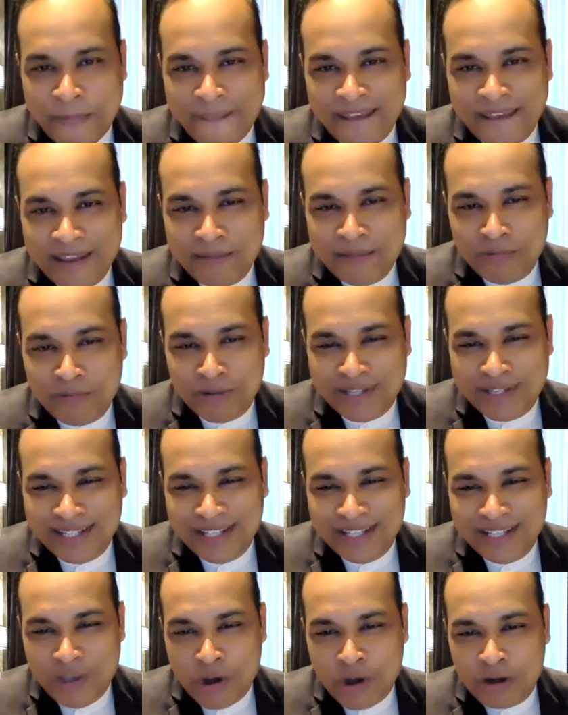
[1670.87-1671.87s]
Keep
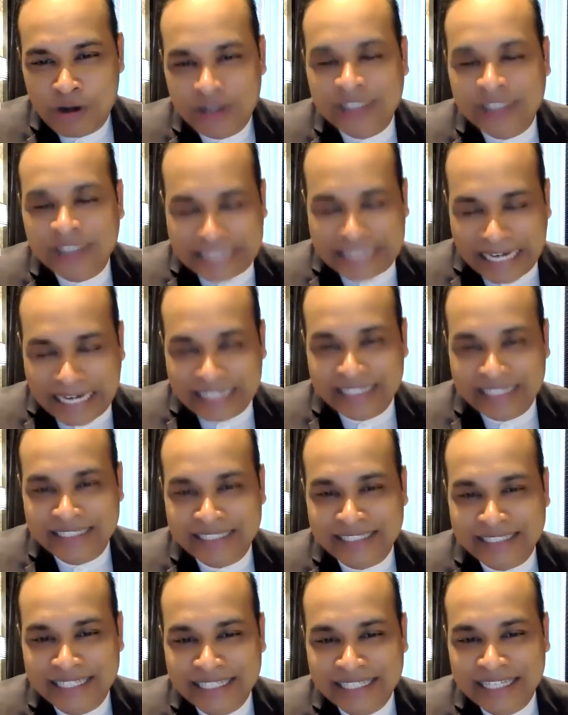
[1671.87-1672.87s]
raising your
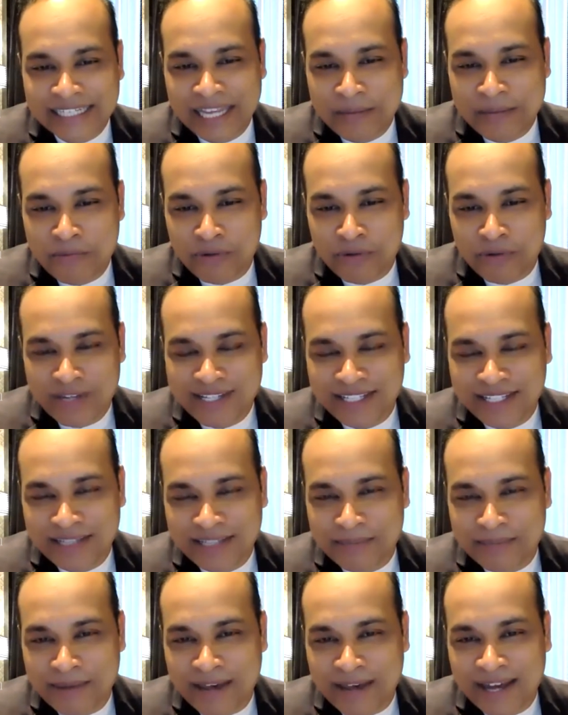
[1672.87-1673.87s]
standards, keep raising the
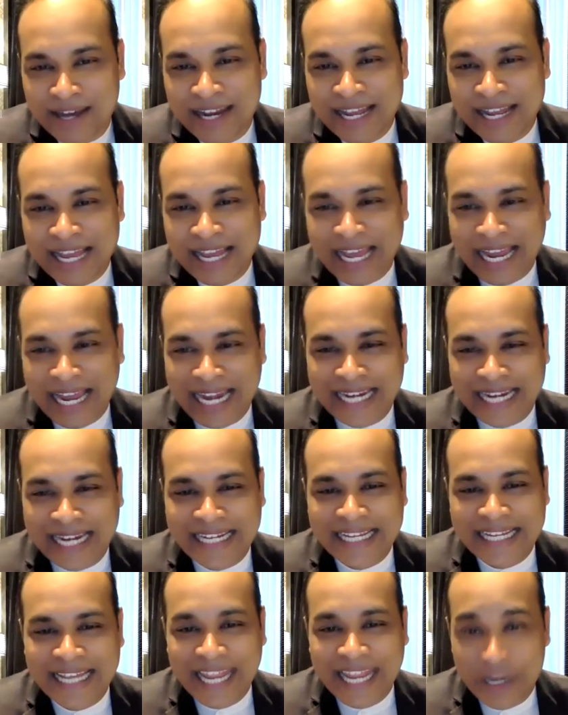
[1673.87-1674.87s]
bar, and
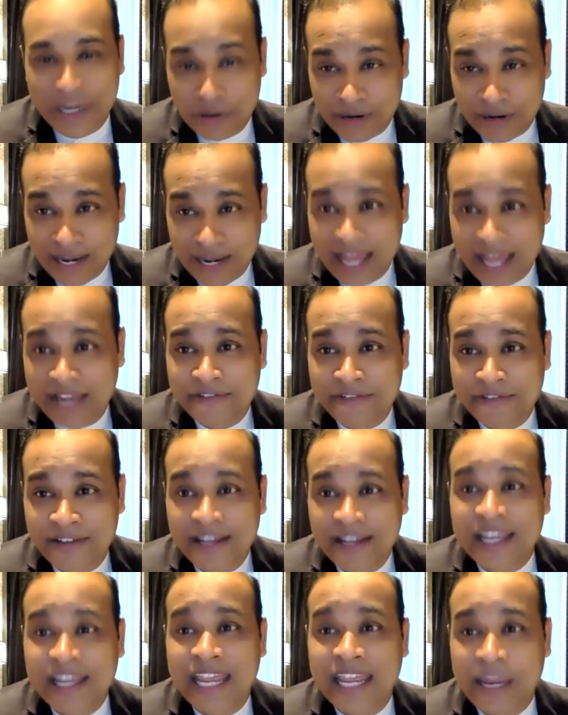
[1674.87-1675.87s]
in your life,
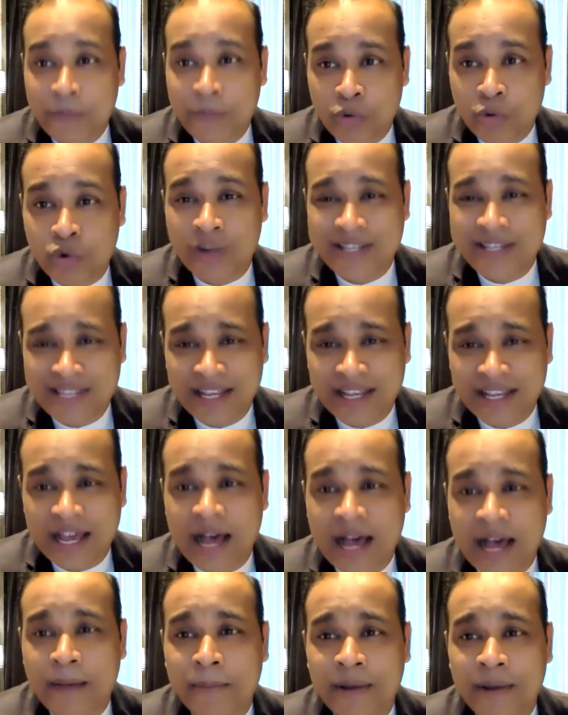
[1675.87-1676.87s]
keep raising
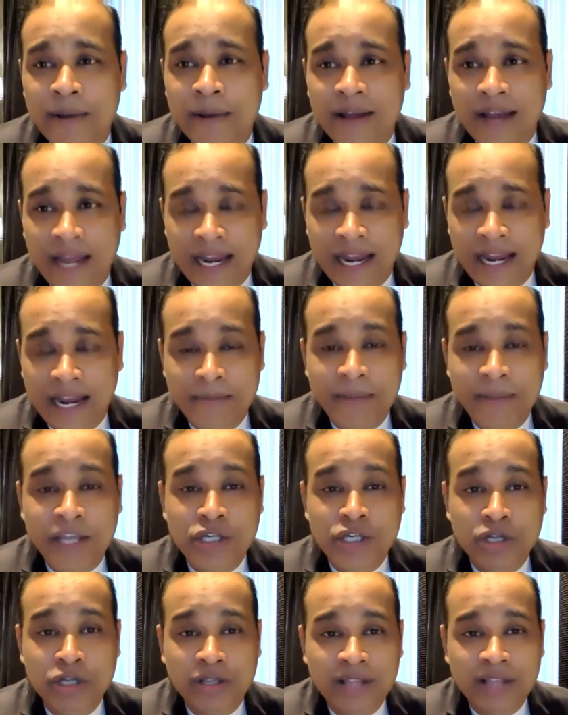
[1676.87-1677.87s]
up, and make
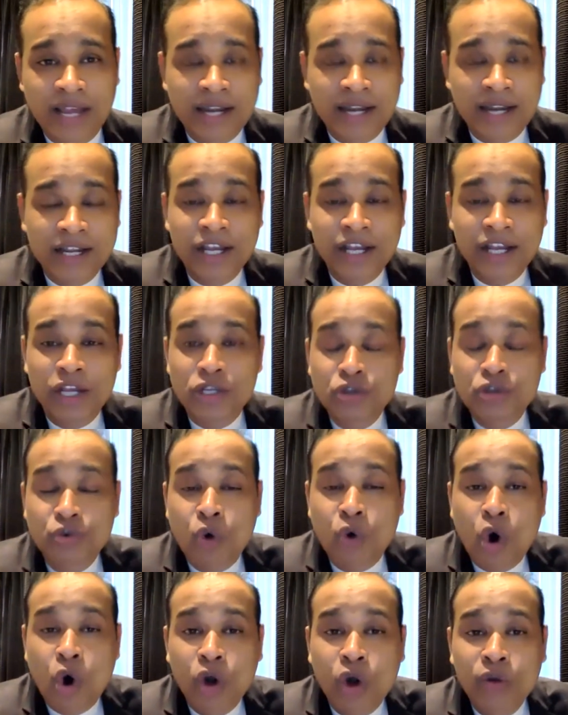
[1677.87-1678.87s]
sure that you
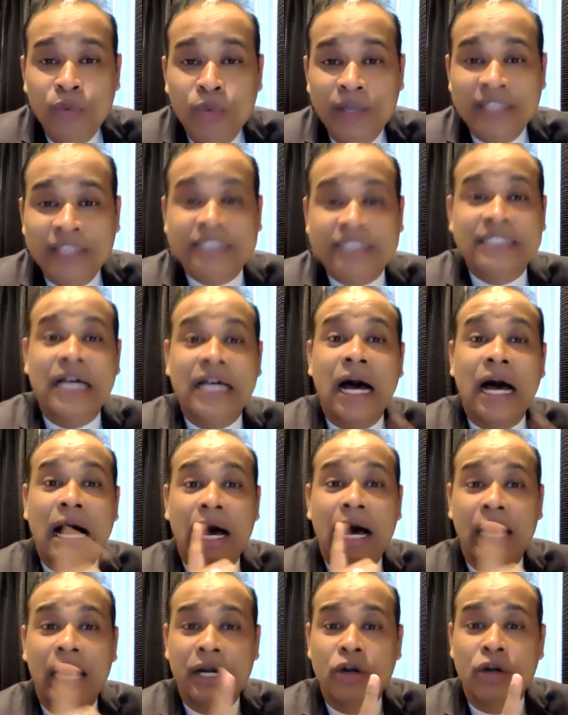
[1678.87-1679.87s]
always
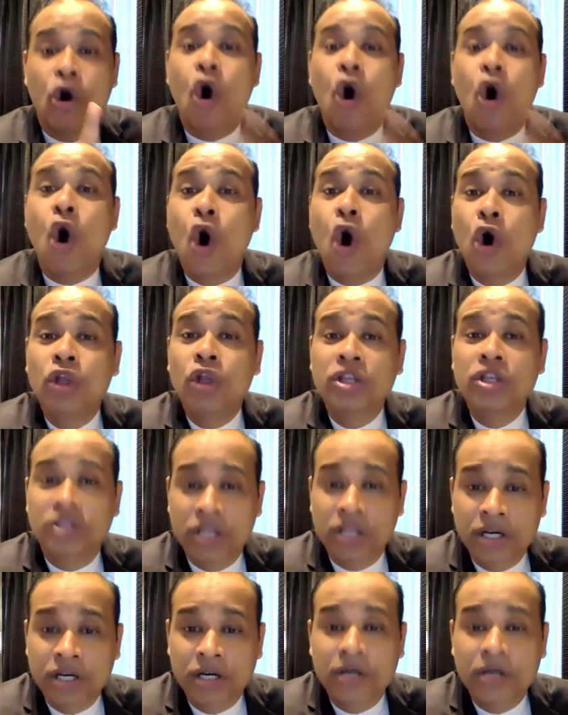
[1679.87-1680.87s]
are on
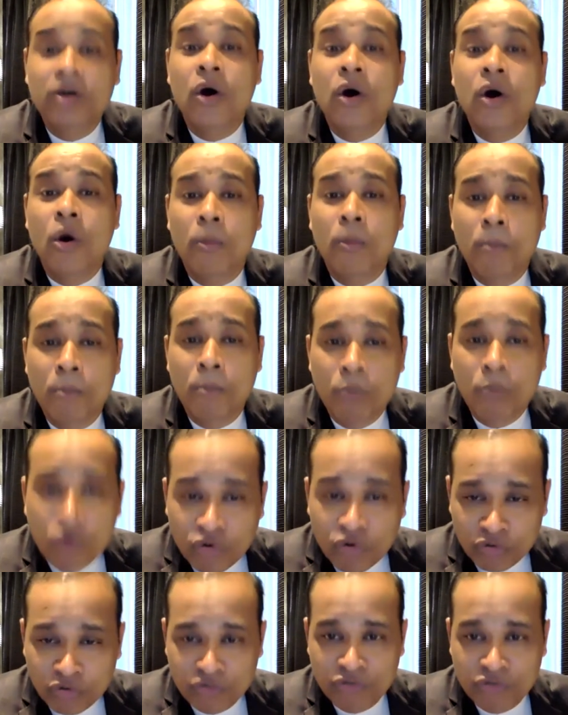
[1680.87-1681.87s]
the
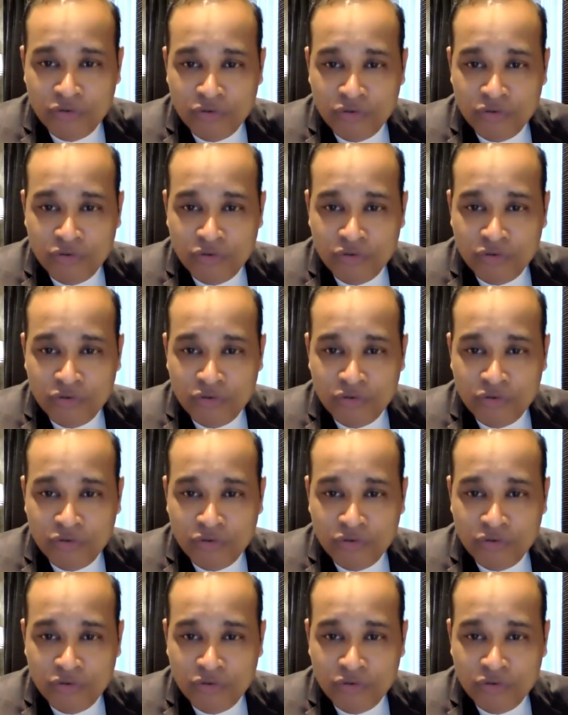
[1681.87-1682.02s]
move.